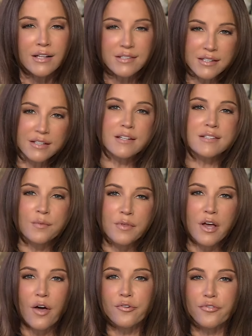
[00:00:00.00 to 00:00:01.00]
Let's dig into some of
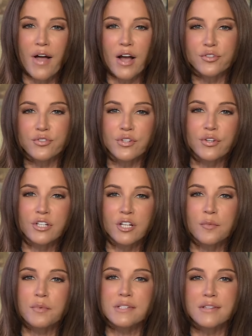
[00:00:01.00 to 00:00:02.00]
the other factors that could
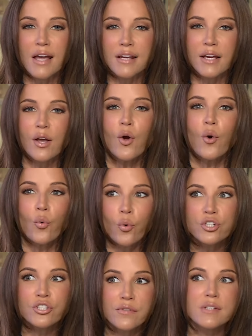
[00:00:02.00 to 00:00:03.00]
end up deciding
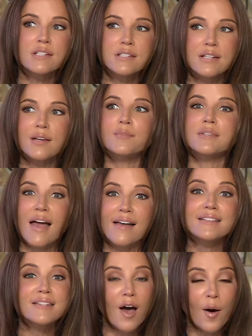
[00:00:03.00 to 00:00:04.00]
which of these teams
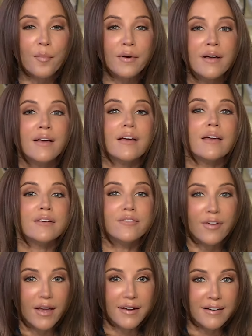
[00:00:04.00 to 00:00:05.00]
ends up in
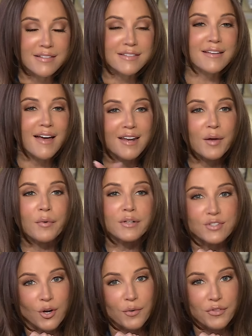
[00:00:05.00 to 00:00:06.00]
Vegas. And I
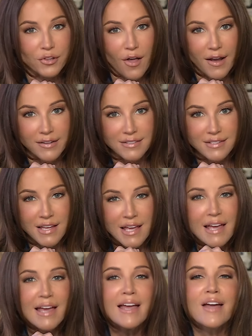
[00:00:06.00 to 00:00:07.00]
want to start with the Lions.
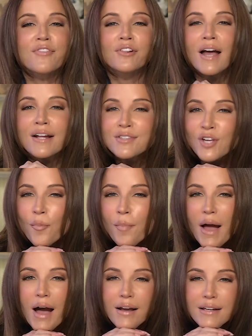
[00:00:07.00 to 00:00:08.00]
If the Lions go
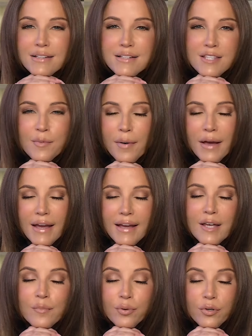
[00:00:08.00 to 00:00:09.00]
back into the
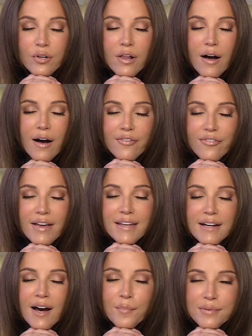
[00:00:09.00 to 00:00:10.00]
Bay and pull off
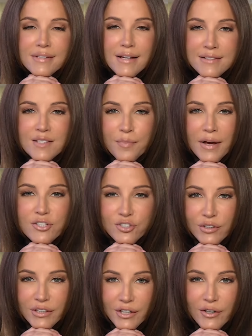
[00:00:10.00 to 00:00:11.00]
an upset
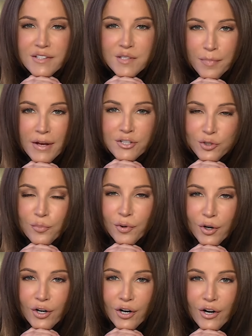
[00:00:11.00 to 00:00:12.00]
special here, a special
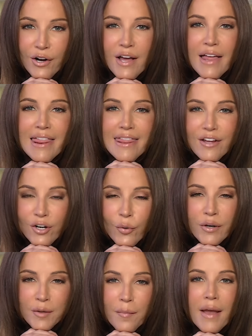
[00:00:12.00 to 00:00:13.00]
burger, they're
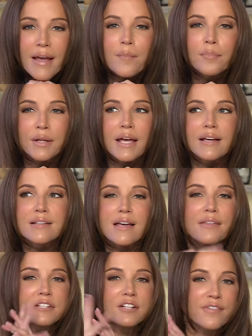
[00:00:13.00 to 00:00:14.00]
going to make plays
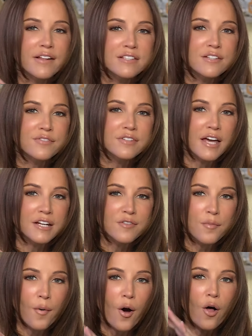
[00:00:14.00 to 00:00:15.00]
on the defensive side of
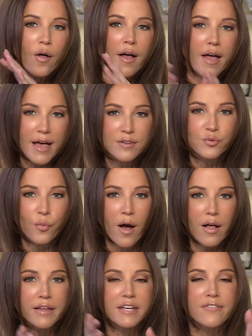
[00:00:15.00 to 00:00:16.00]
the ball as
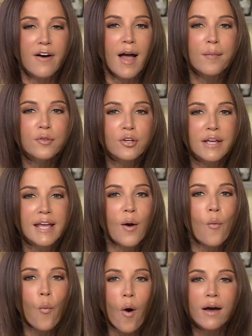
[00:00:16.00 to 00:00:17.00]
well. And if I'm looking
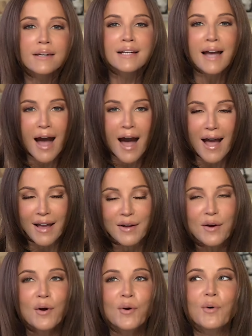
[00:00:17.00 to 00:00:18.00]
at one guy
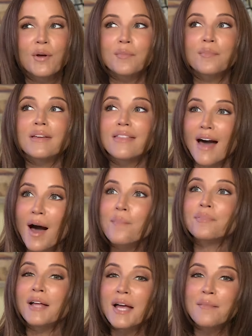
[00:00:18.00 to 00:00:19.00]
who can be
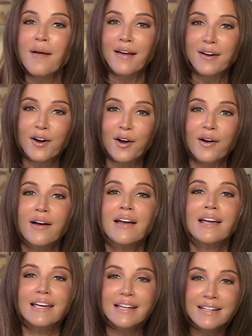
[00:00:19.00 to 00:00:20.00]
that playmaker,
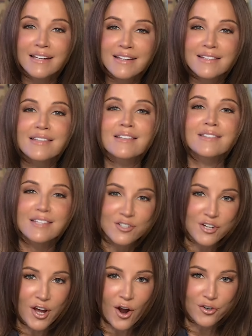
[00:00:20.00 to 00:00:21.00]
it is
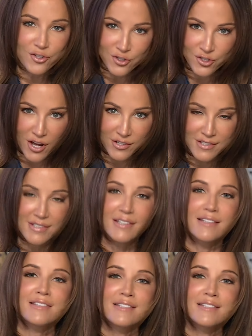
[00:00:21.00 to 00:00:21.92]
C.J. Gardner-Johnson.